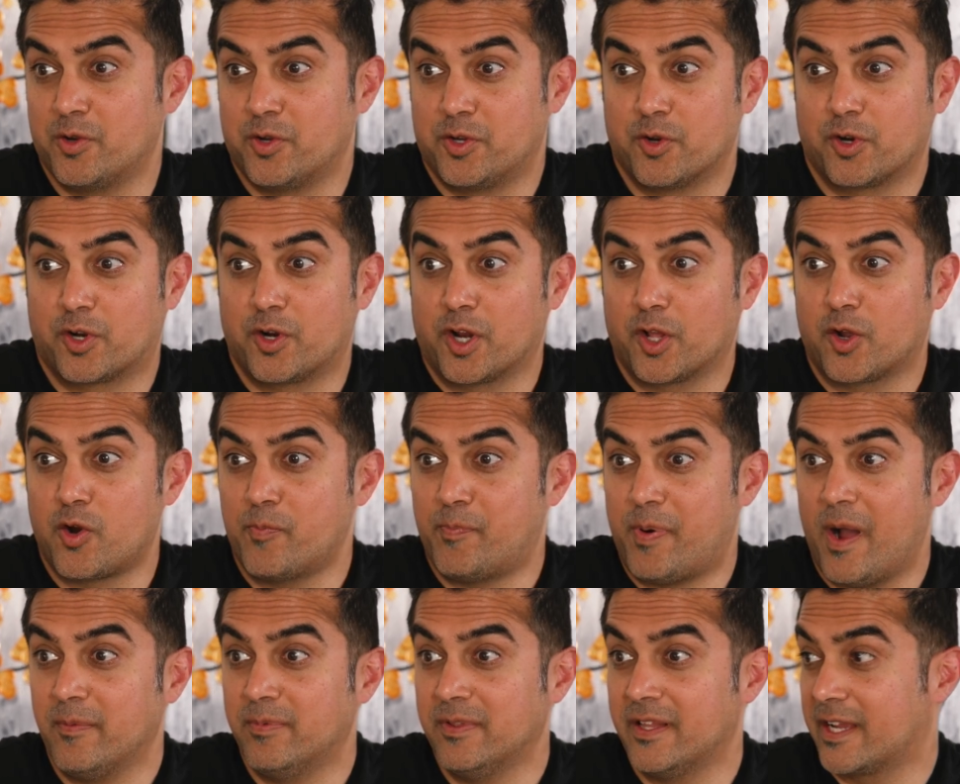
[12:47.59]
You're going to go
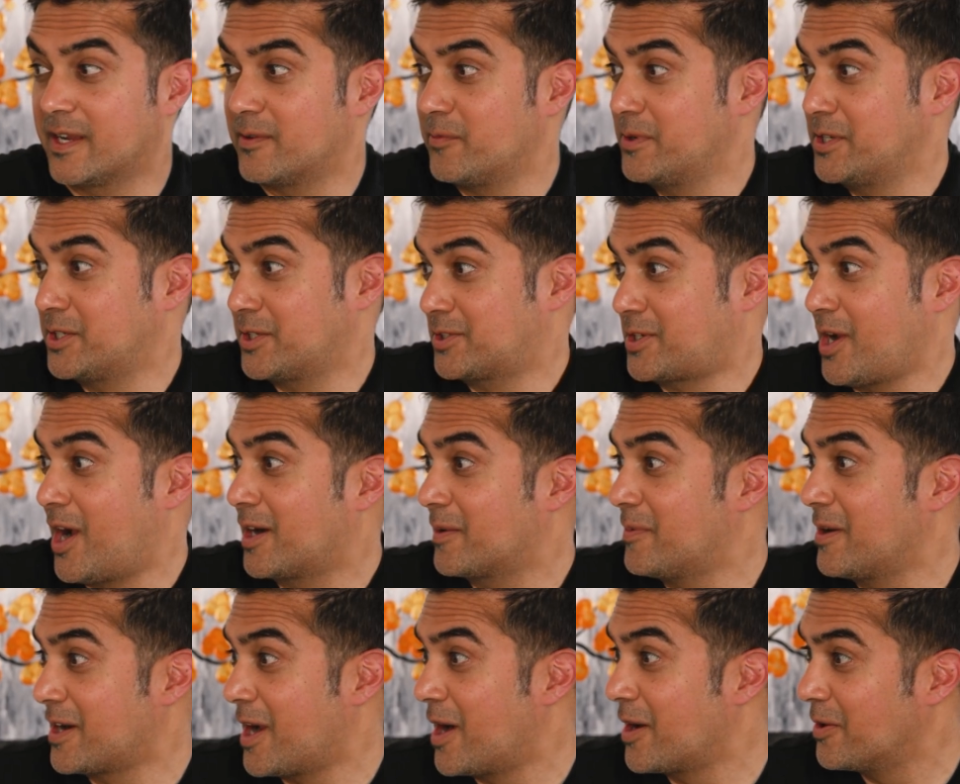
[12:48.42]
public. We should talk
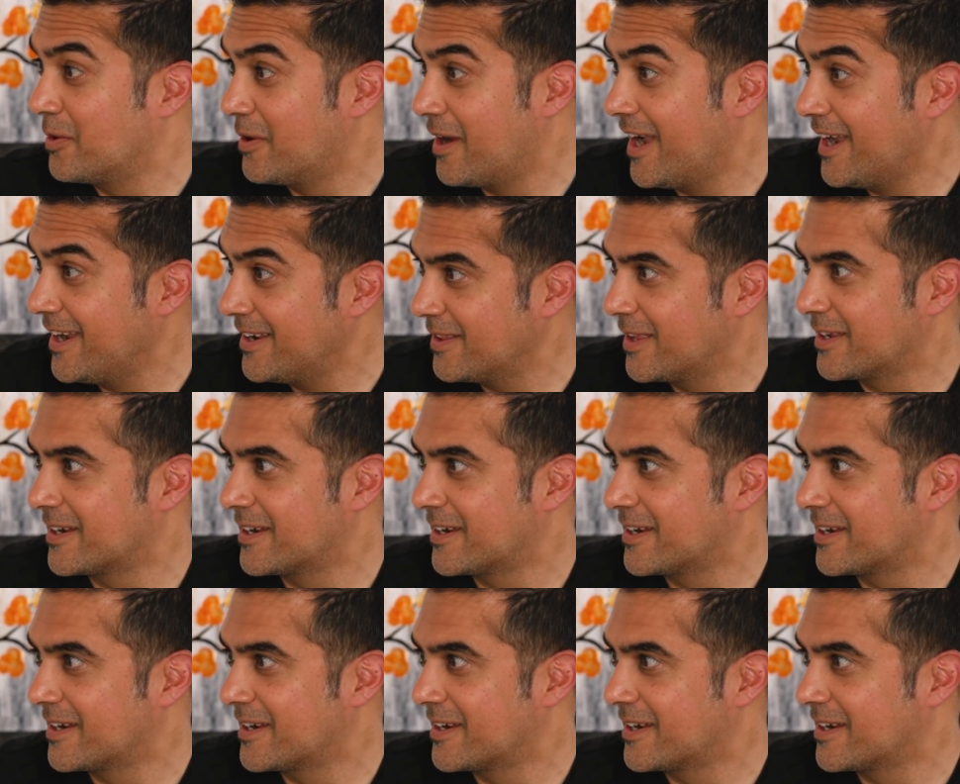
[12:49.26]
about ROI?